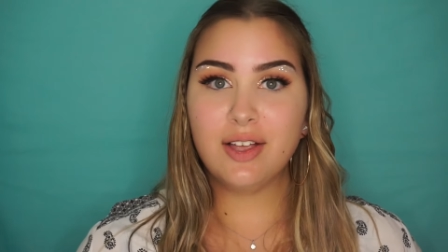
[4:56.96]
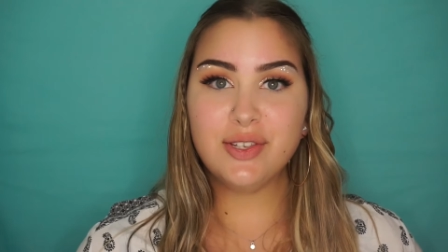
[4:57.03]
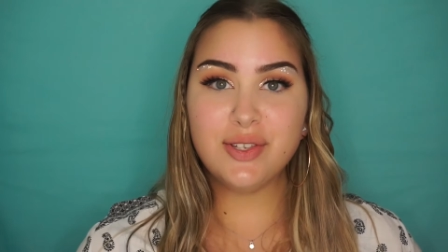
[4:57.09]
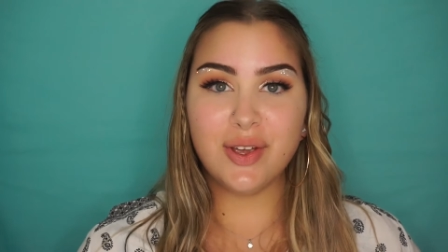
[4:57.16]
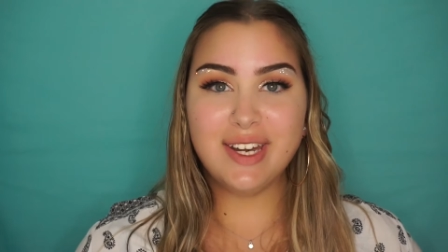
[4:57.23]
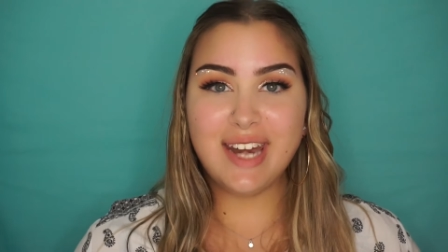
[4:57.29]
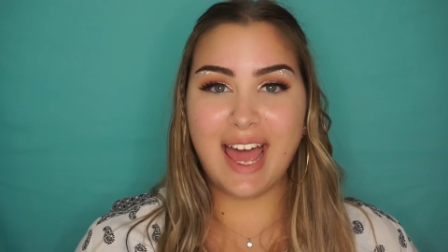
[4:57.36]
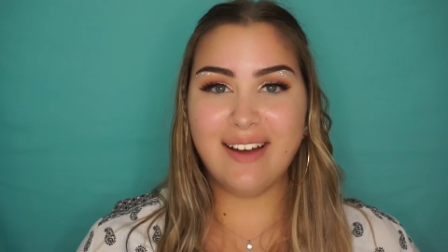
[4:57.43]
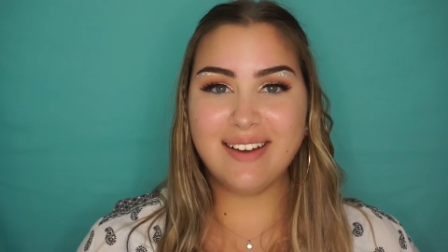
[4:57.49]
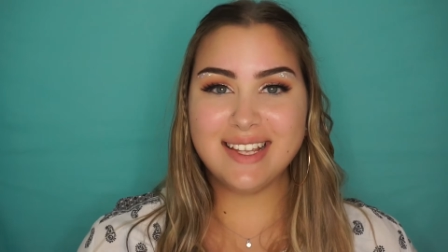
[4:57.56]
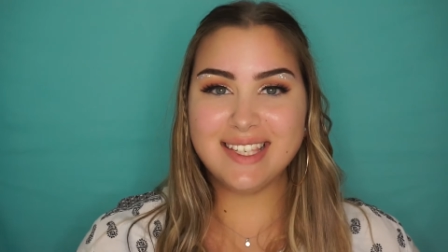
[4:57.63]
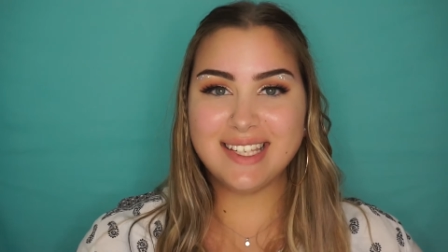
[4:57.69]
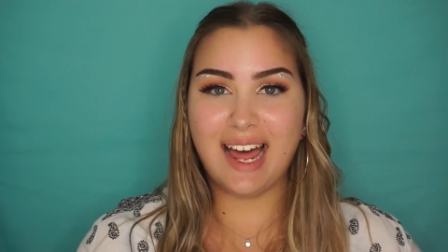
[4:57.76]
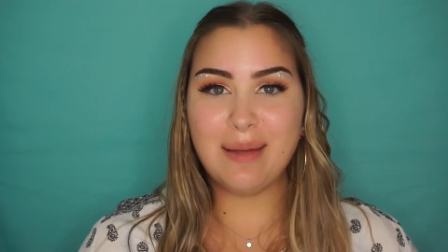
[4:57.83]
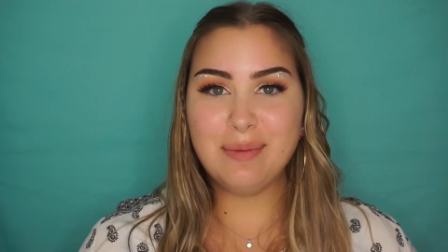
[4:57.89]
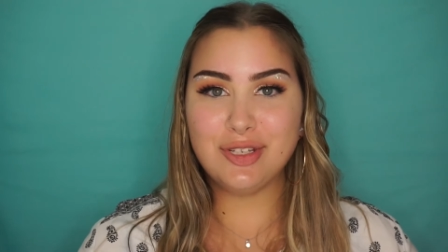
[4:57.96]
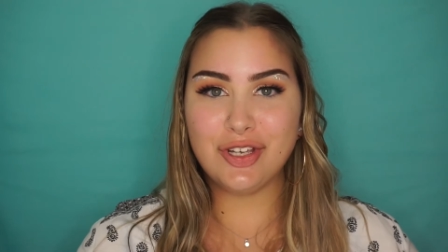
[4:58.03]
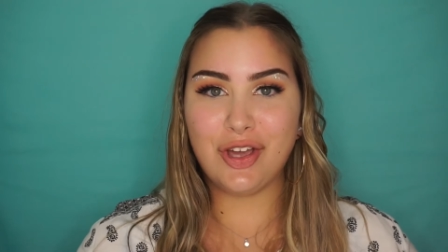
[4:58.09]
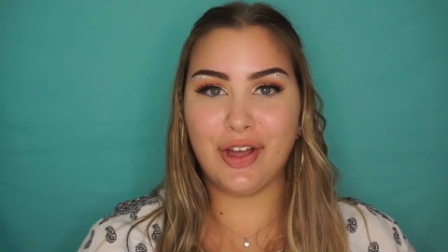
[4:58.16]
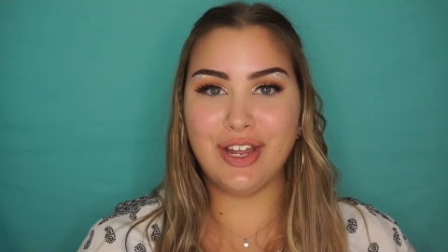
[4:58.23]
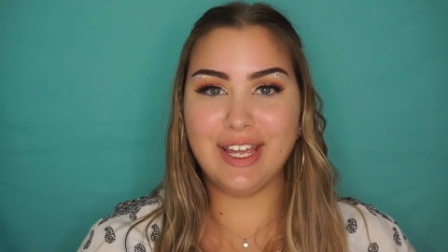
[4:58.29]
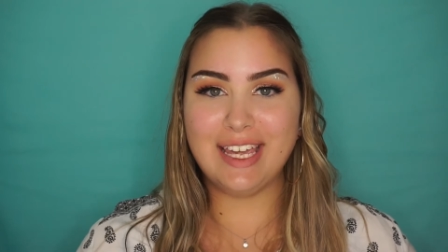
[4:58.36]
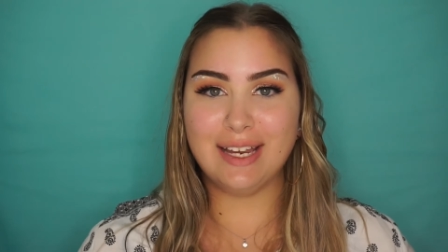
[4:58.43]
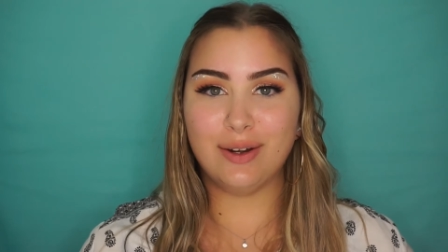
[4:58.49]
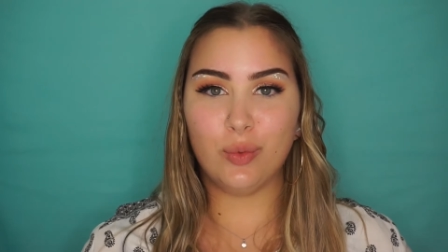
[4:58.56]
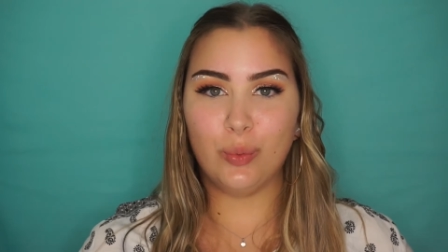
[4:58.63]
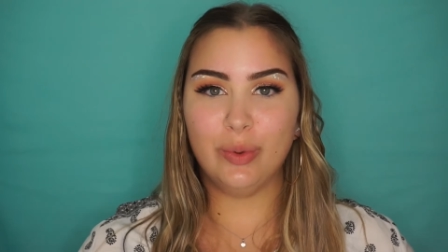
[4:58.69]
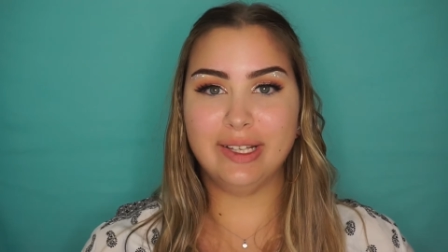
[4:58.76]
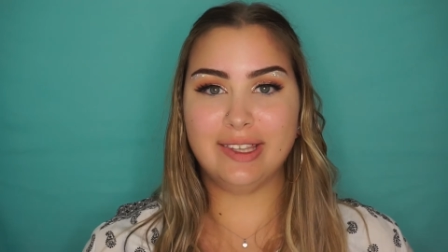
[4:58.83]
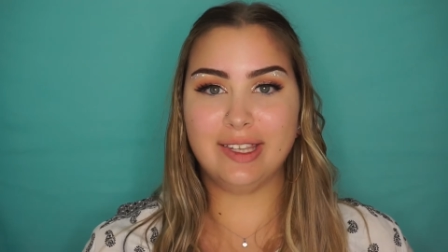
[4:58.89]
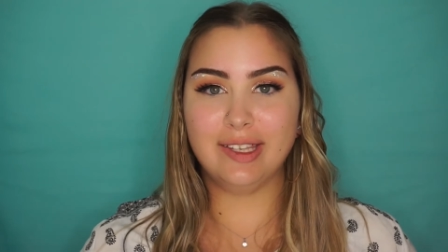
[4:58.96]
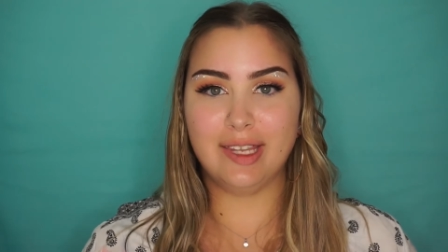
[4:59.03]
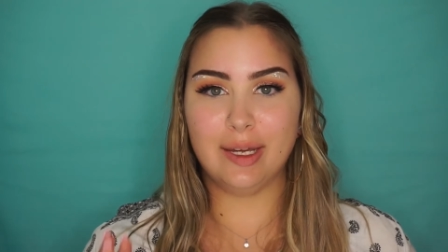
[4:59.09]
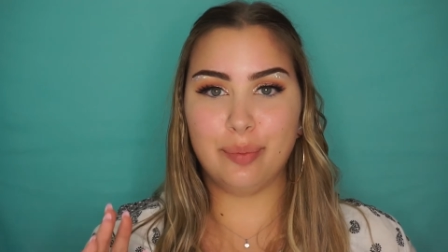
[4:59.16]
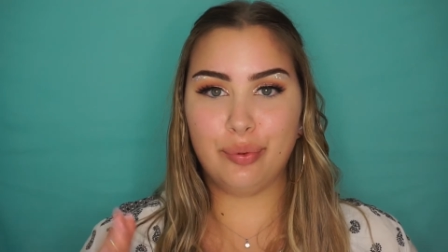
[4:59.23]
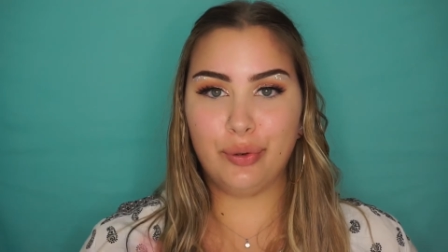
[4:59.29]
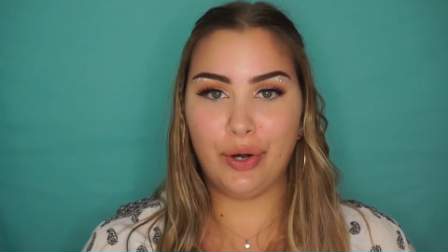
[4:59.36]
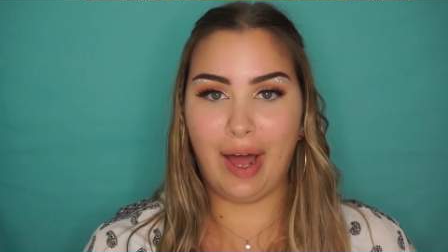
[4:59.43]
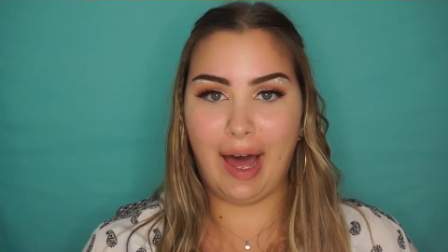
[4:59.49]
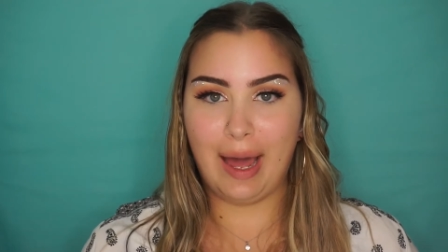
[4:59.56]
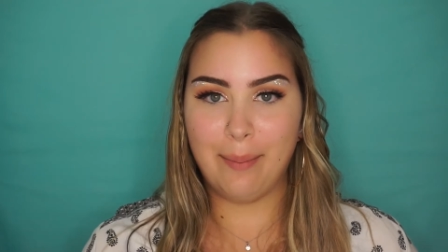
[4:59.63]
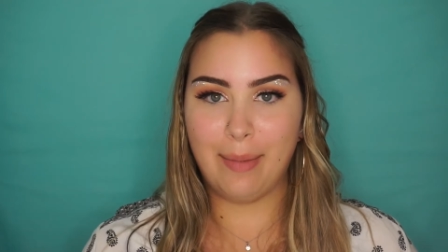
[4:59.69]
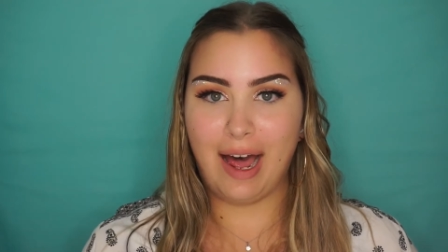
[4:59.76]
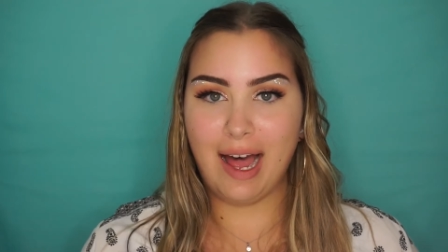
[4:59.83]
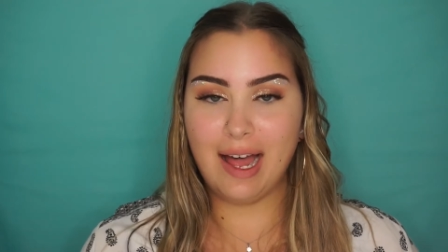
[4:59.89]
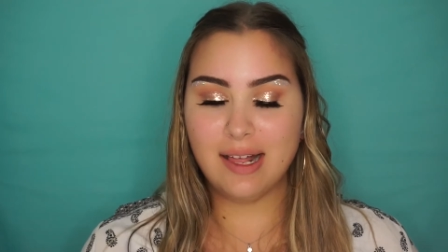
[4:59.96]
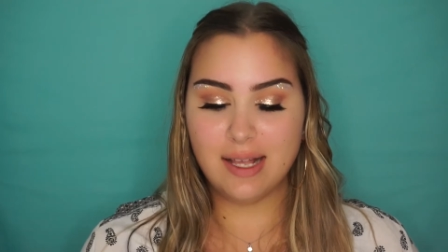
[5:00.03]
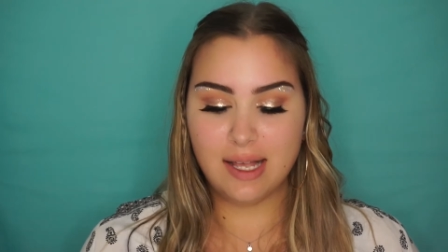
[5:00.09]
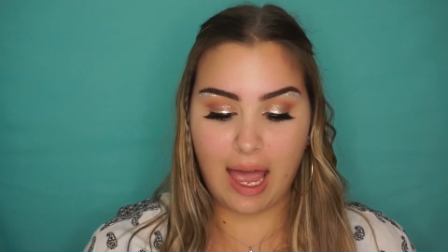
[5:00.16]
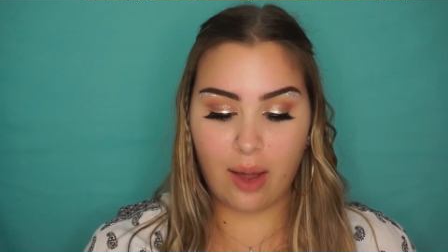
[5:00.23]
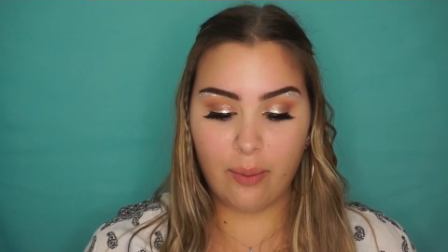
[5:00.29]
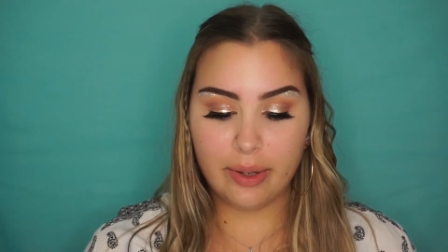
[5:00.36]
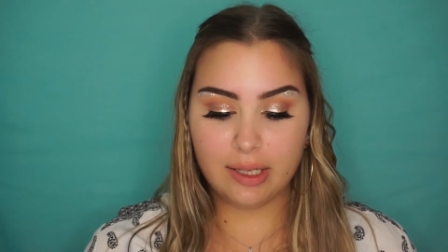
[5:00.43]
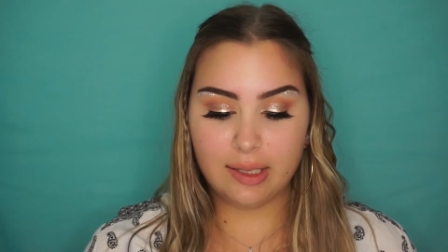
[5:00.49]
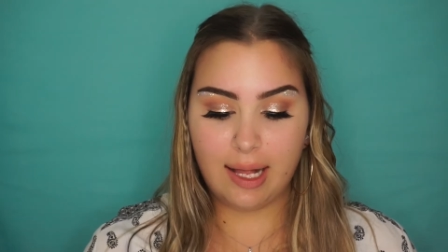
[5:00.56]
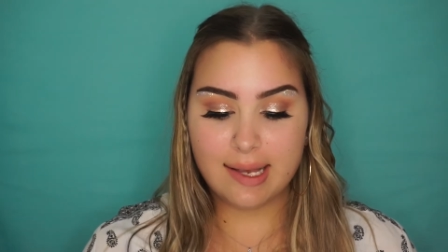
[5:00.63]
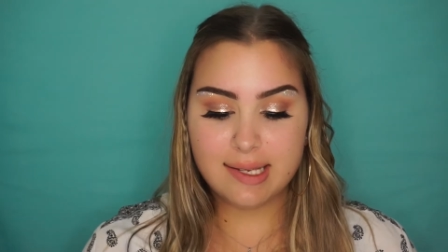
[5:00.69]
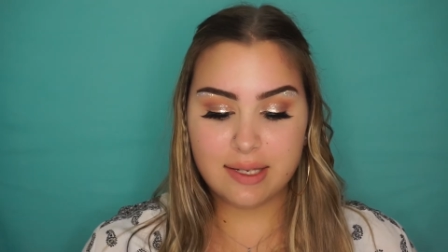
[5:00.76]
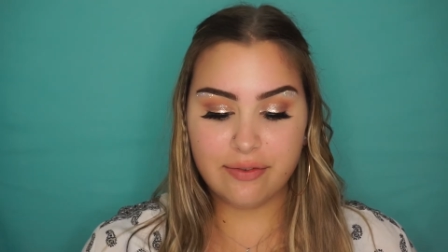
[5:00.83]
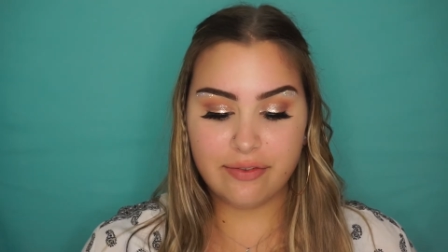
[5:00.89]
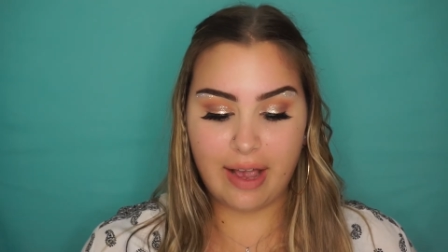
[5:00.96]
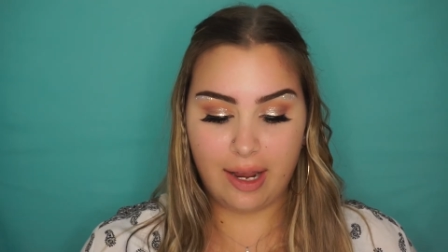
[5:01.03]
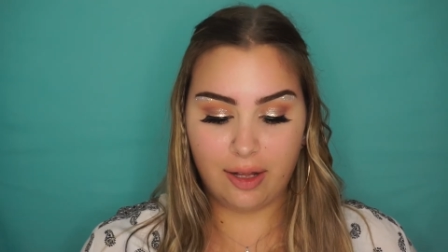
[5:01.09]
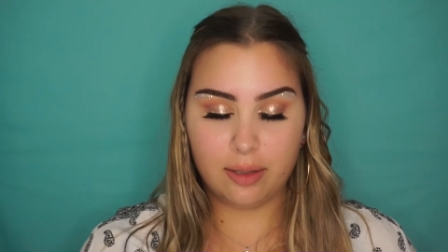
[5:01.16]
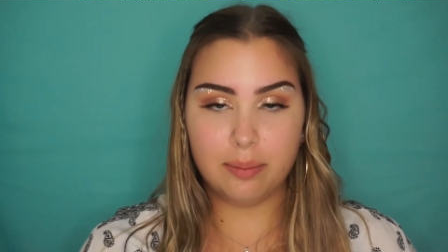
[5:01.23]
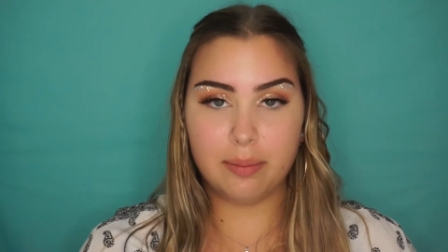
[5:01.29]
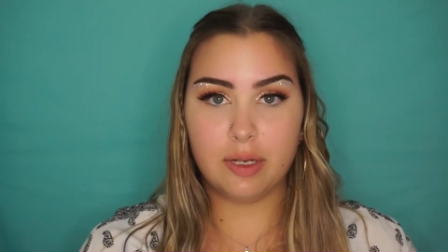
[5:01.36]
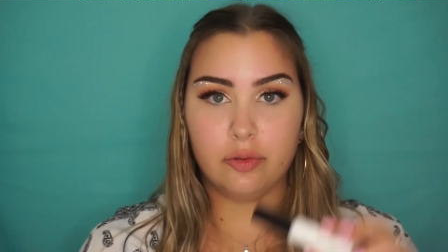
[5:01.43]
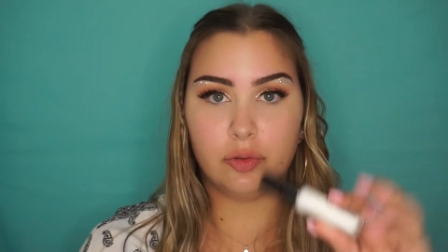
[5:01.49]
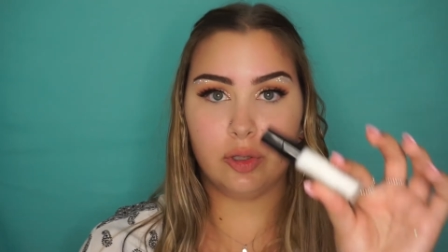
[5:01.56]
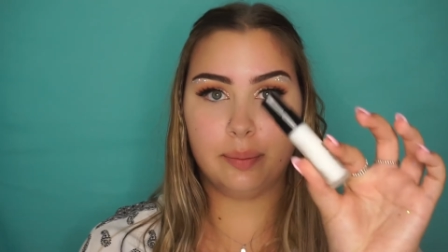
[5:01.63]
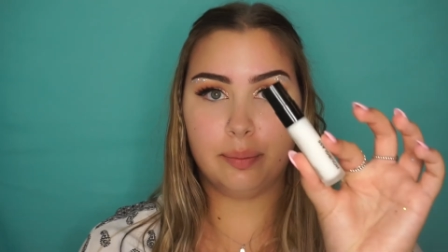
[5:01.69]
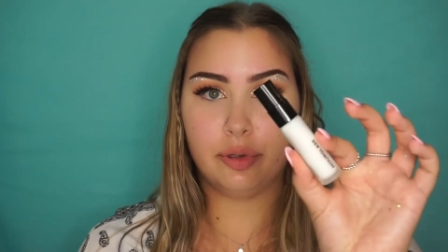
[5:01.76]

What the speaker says: So now it's time to go in with the primer, Hourglass Veil Mineral